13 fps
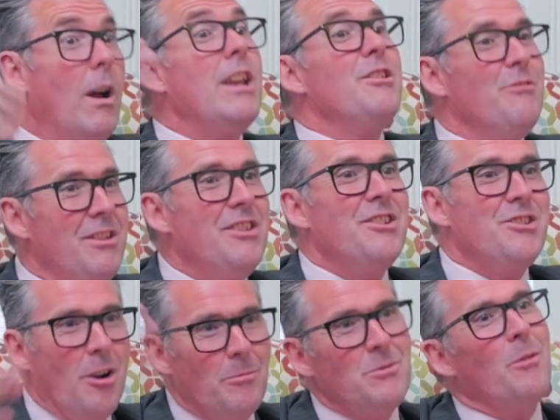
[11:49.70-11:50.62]
when you're in the
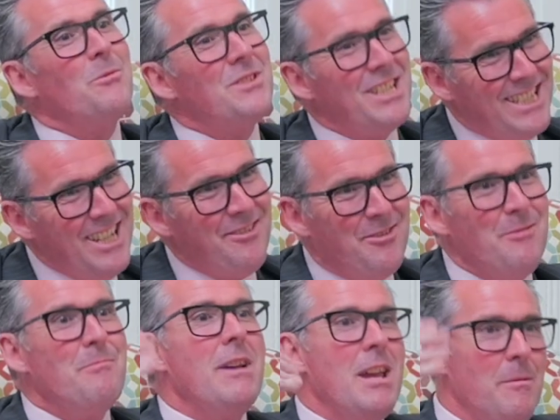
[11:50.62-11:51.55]
job. It's obviously
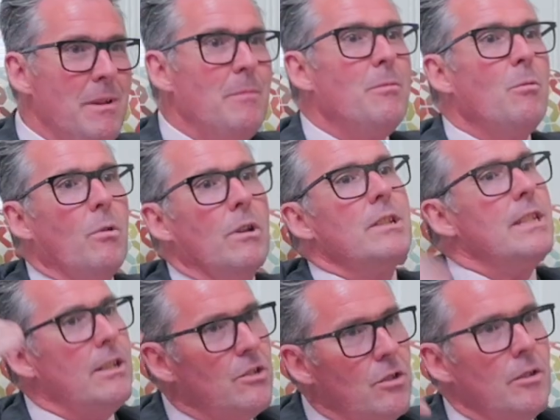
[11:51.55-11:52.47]
different maybe, but what does
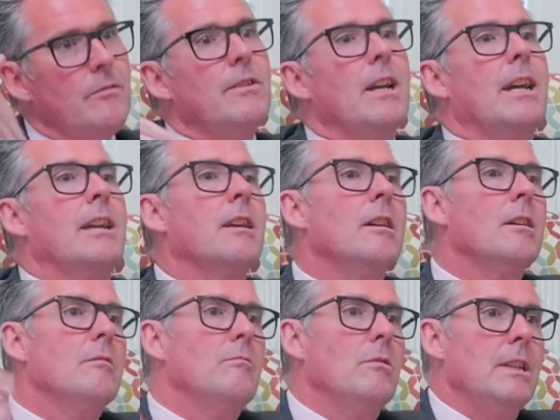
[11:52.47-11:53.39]
it sort of like
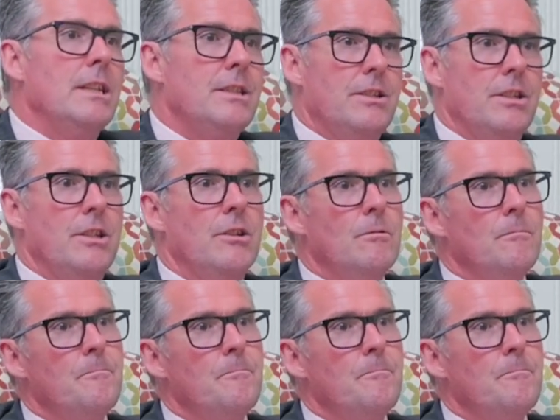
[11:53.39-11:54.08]
release to you?